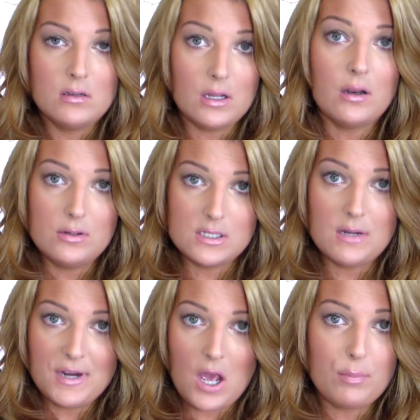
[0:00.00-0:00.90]
I know
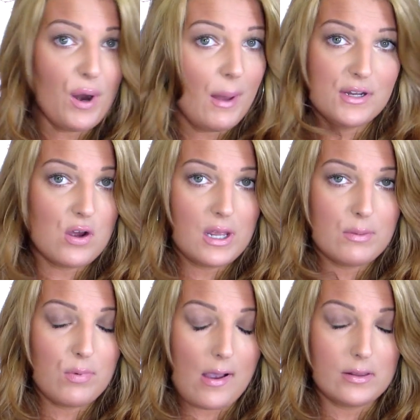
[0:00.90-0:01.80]
some of y'all probably don't
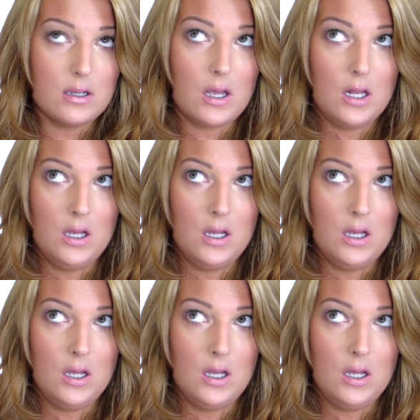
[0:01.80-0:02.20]
like broccoli. I